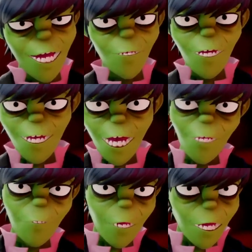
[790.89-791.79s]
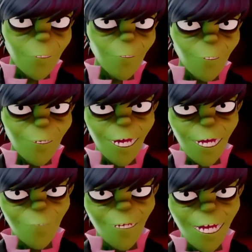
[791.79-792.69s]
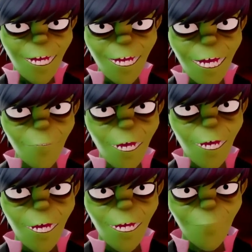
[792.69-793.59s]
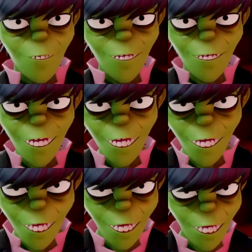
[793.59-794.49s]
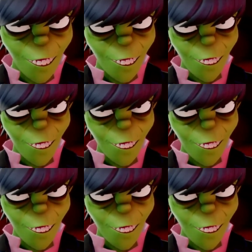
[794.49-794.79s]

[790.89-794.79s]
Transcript: And I tell you what, we were far from skinny when we debuted this.